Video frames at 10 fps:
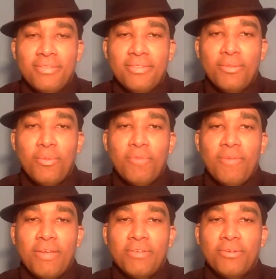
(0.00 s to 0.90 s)
little bit of
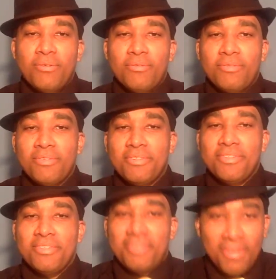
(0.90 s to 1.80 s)
Van Jones.
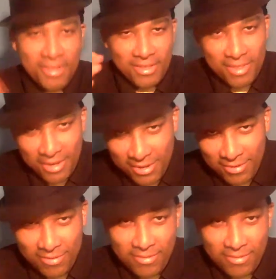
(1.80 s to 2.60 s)
Thank you.